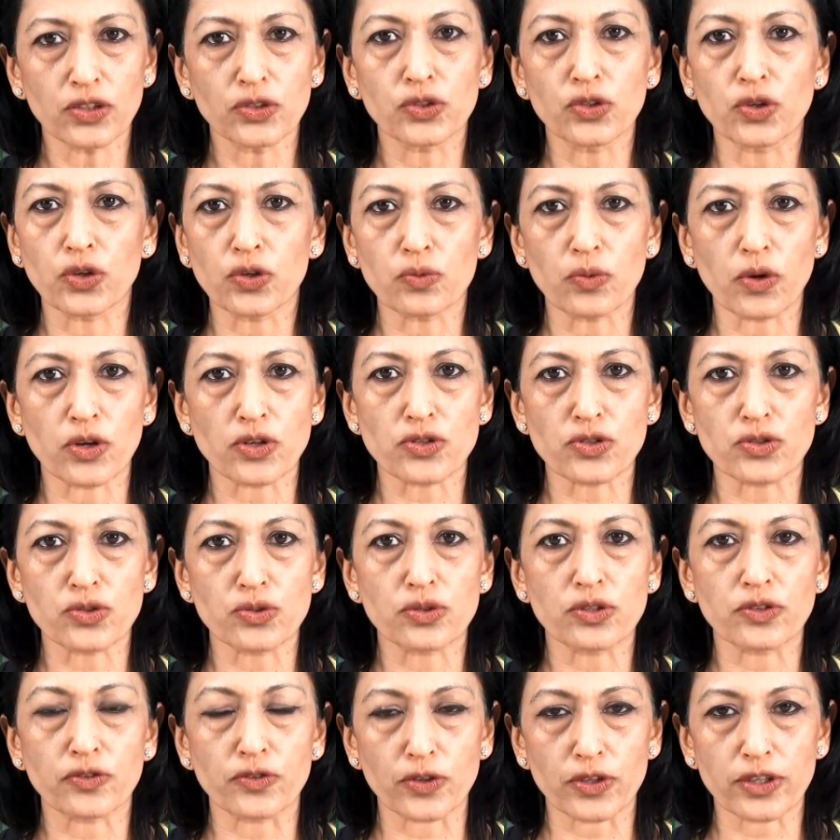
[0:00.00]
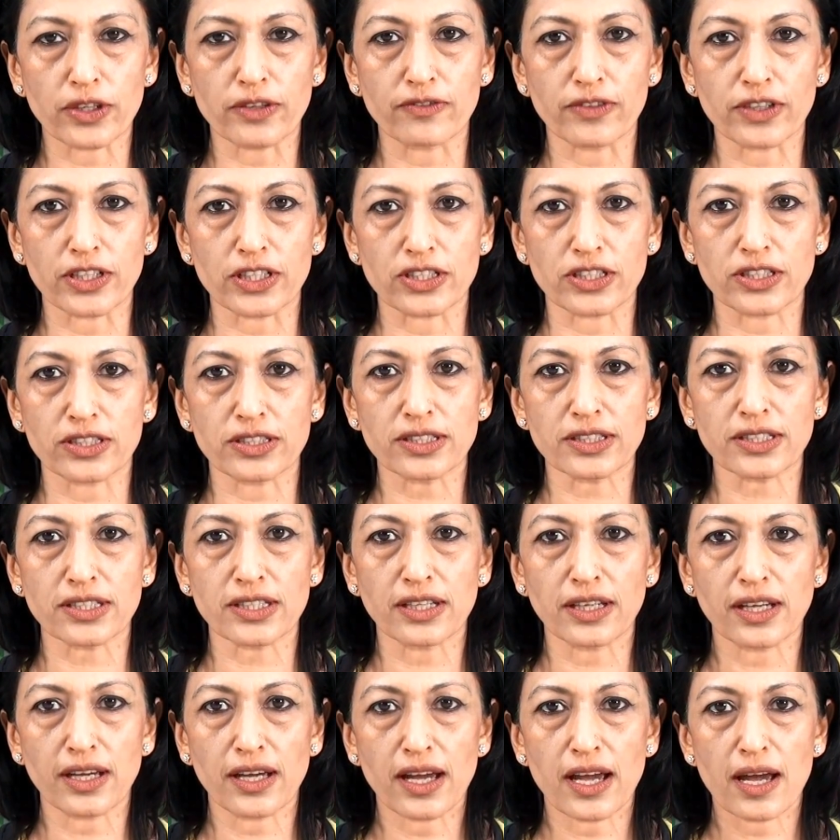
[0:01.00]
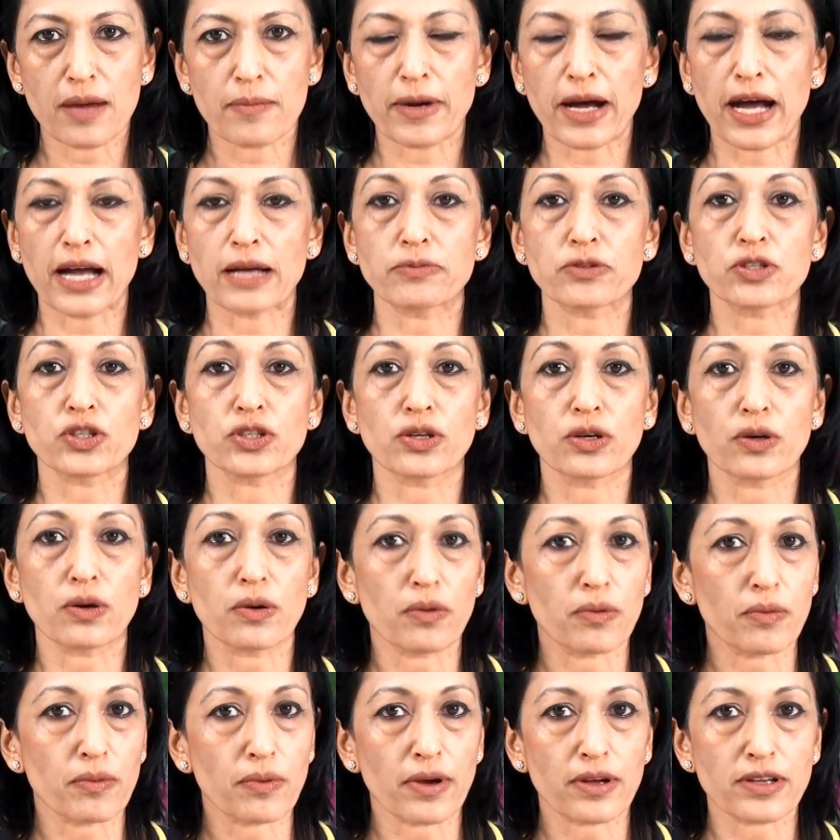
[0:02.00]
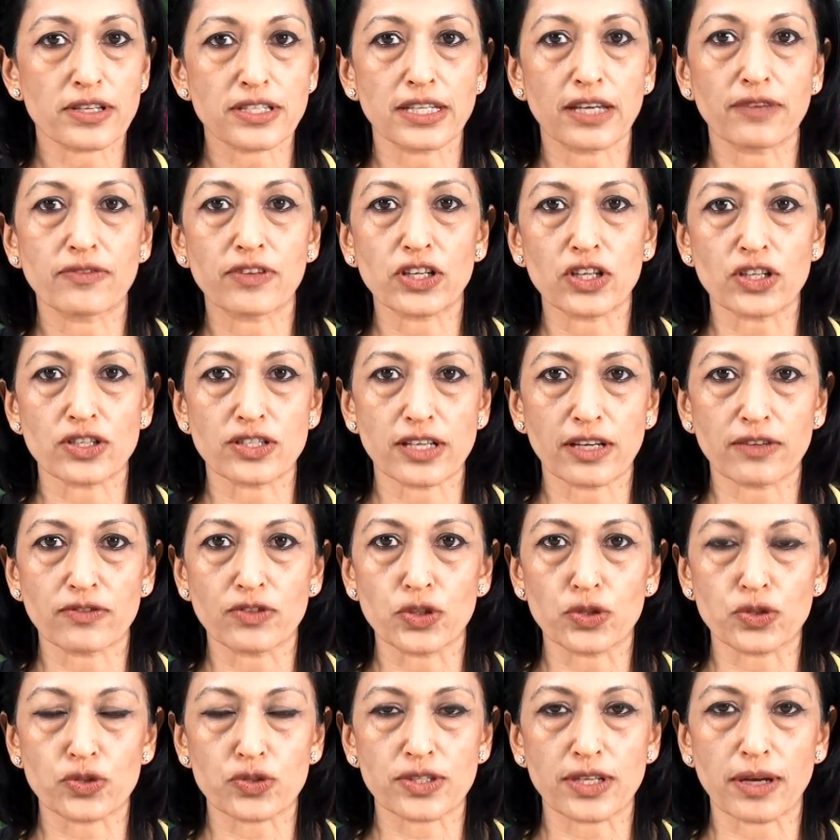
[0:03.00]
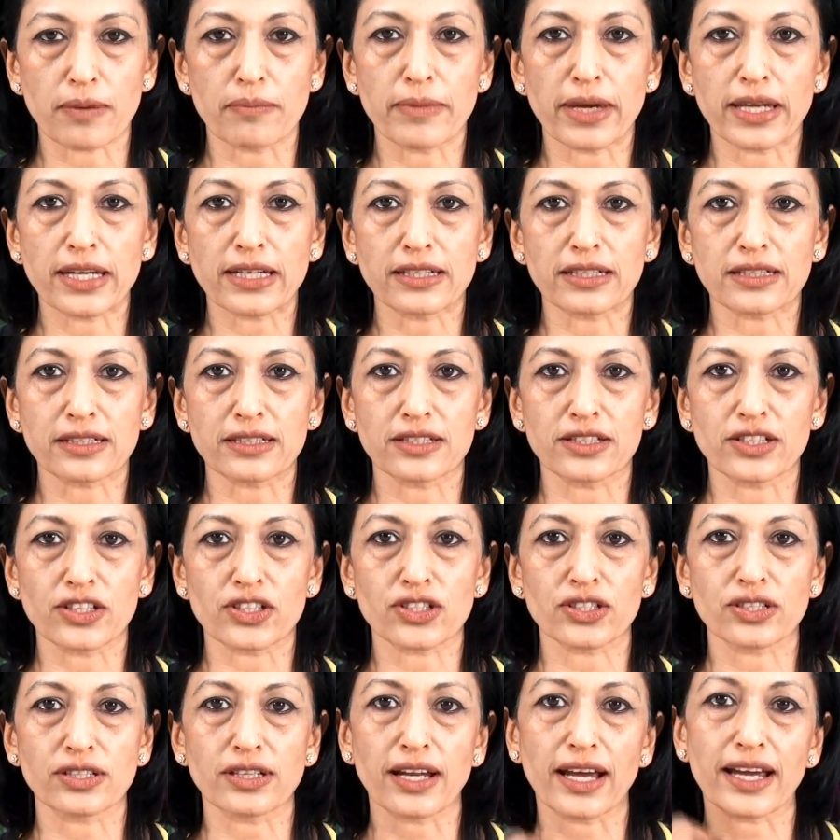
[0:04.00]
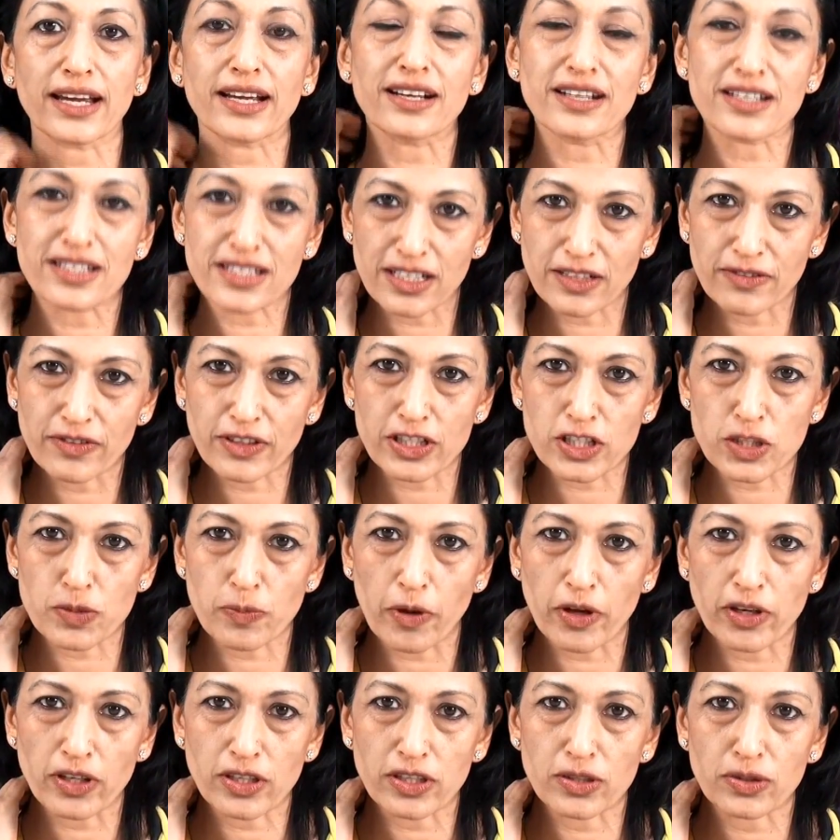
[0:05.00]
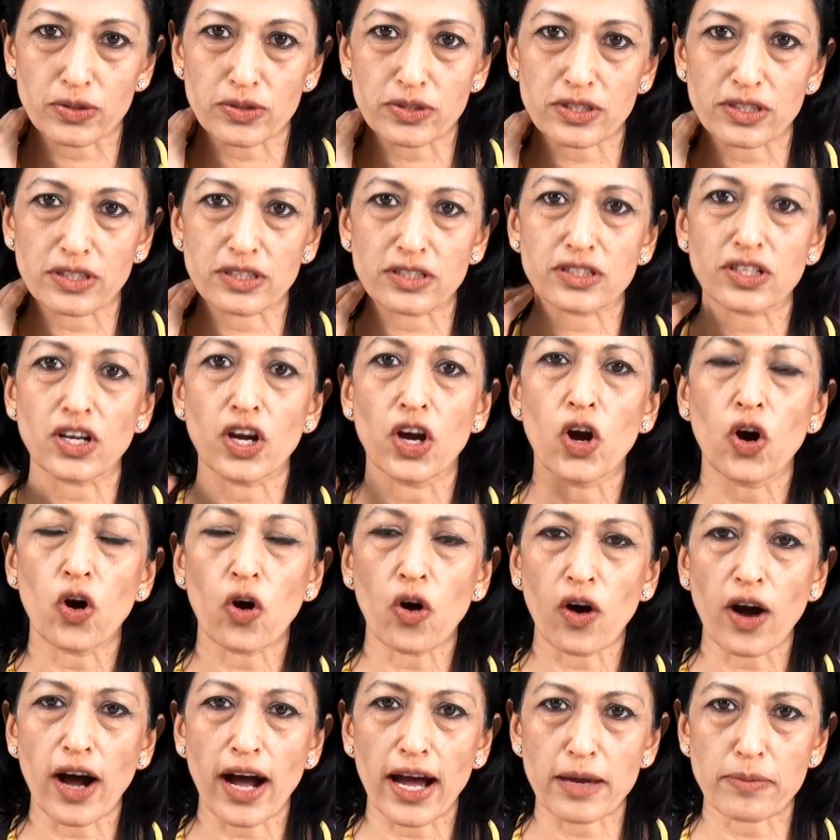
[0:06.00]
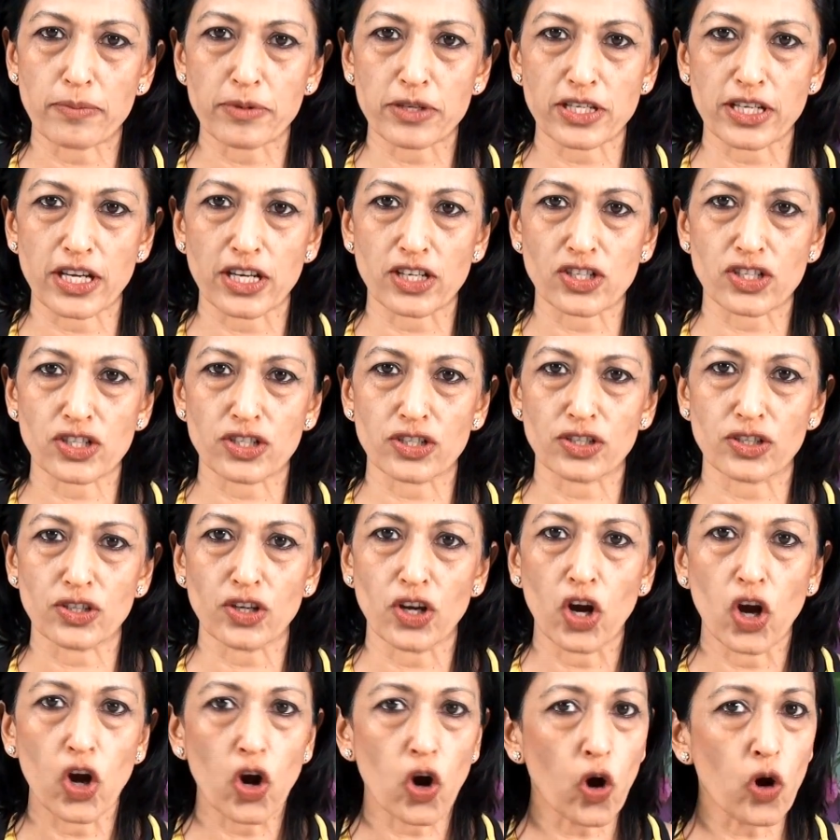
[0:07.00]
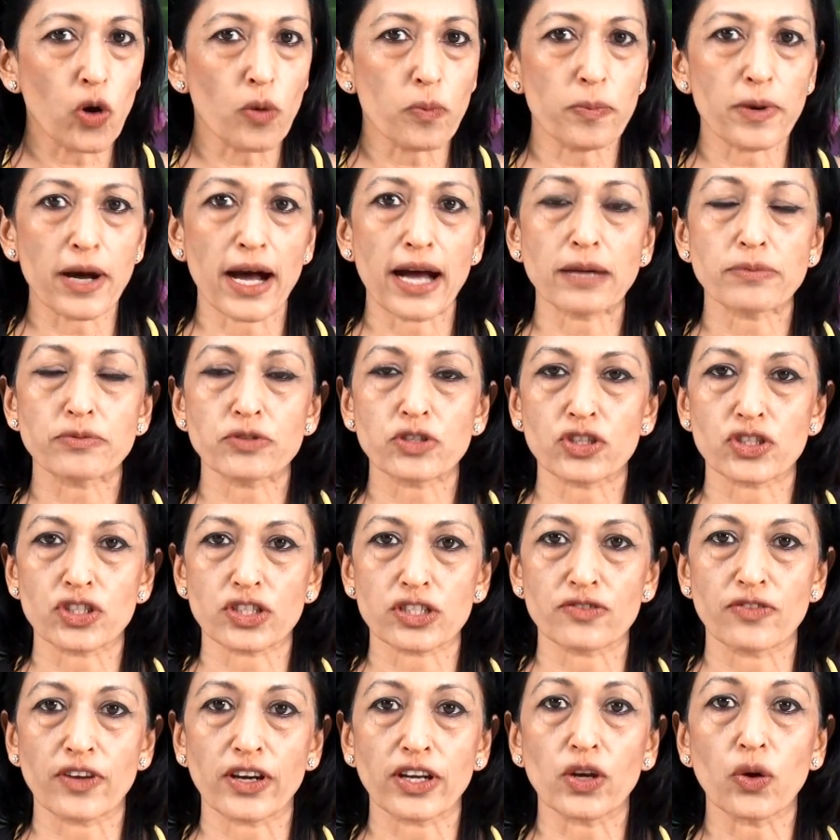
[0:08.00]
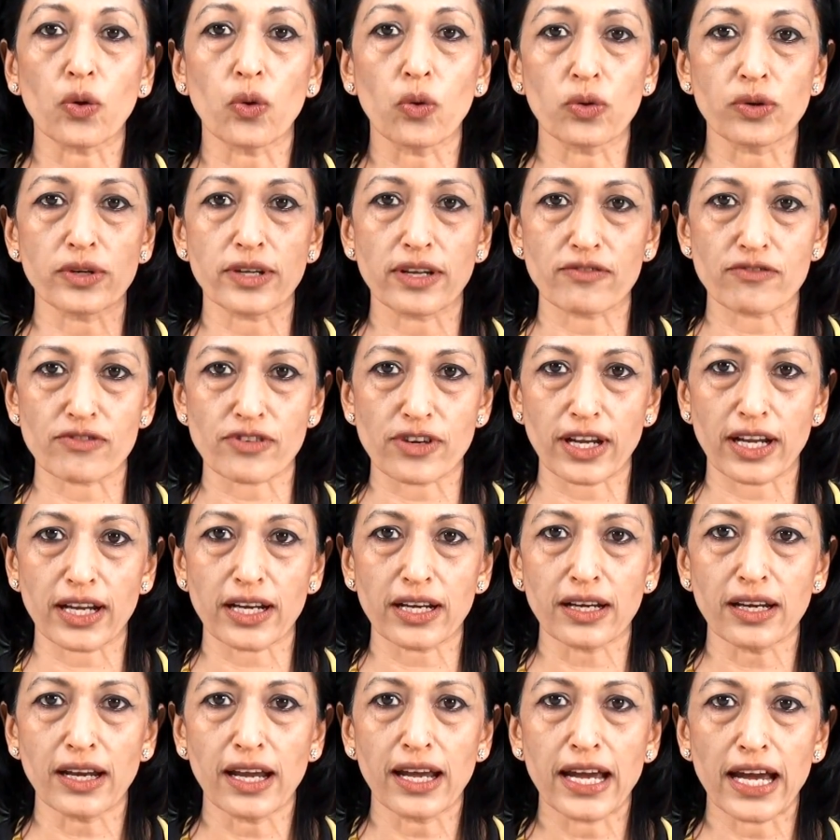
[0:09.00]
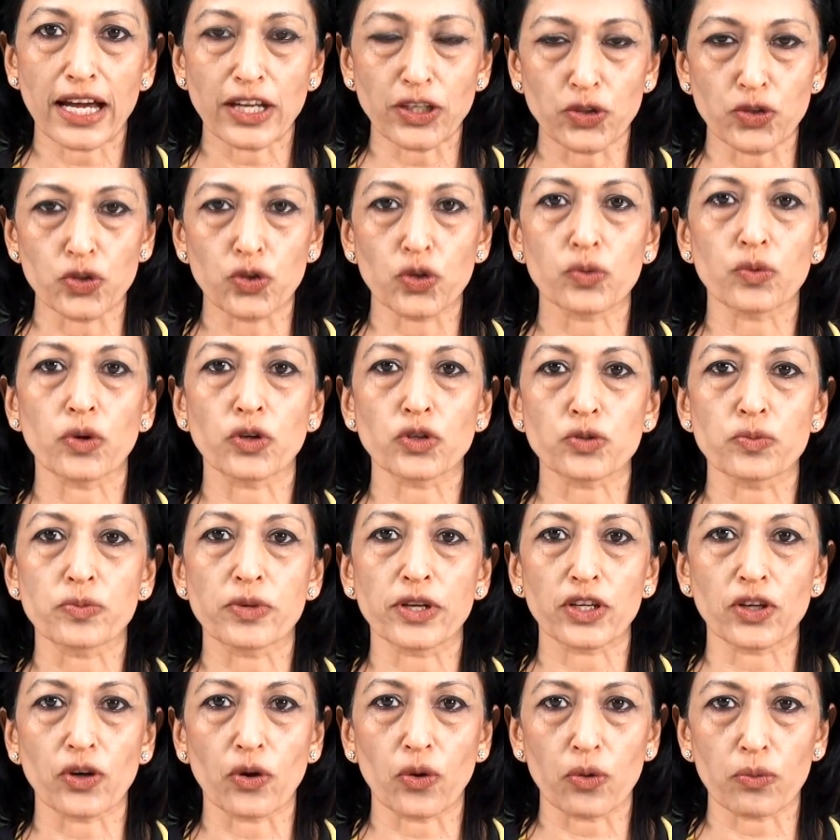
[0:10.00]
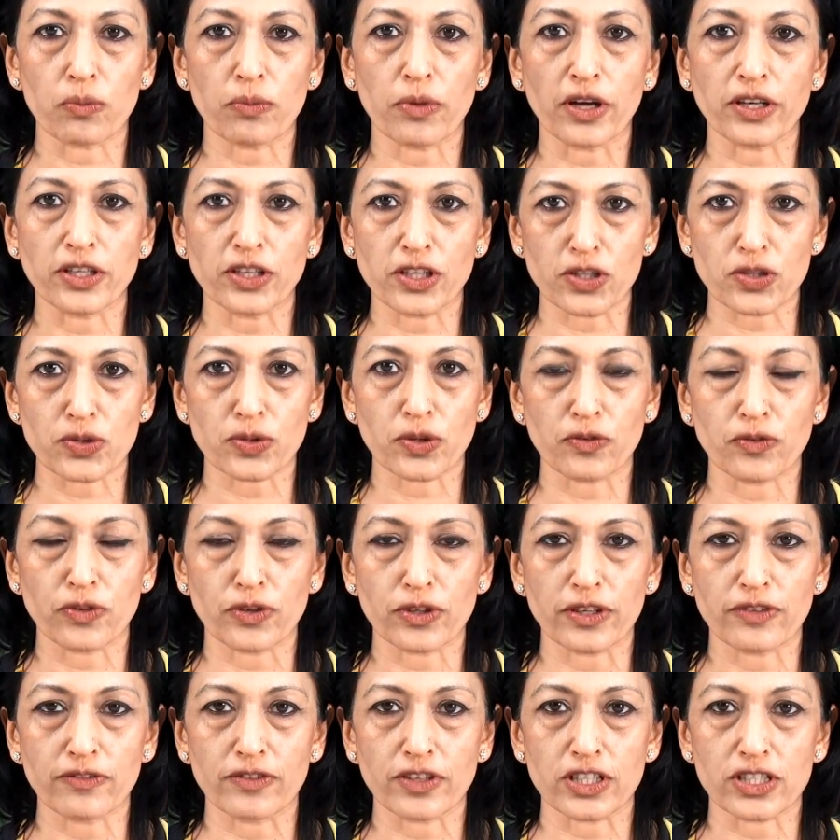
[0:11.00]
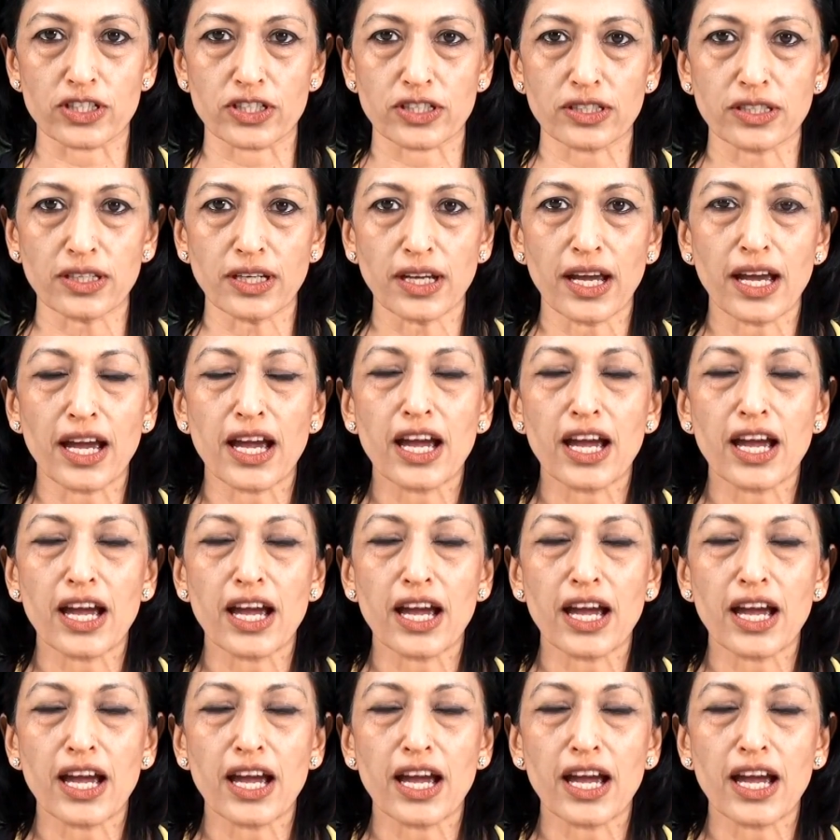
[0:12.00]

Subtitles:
you don't want to do the full inversions, perhaps you're saving yourself due to some medical condition like cervical spondylosis or hypertension, or perhaps you're just very old and frail and you don't want to bring your body into a full inversion,